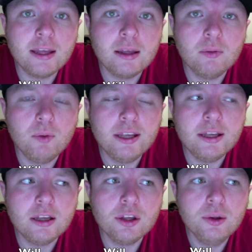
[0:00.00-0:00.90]
We
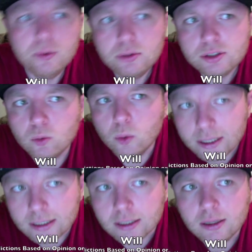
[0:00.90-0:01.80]
use
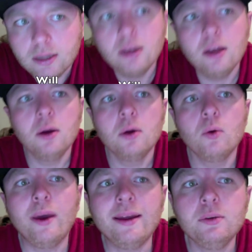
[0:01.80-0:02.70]
will
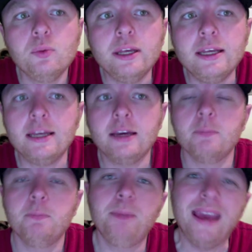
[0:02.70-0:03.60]
when we
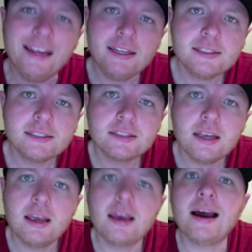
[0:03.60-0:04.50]
base
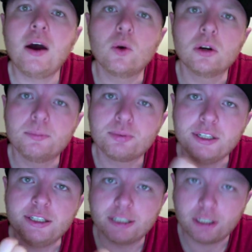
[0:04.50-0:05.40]
our
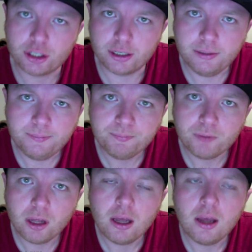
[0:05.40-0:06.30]
prediction
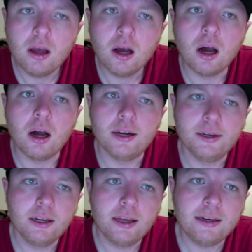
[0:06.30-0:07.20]

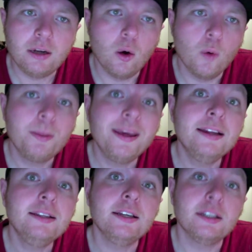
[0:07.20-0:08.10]
on an
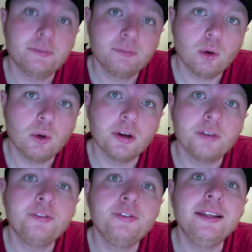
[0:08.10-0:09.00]
opinion or a
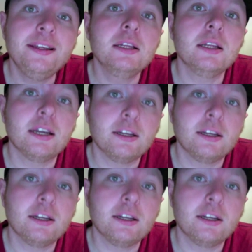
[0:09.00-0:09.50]
feeling.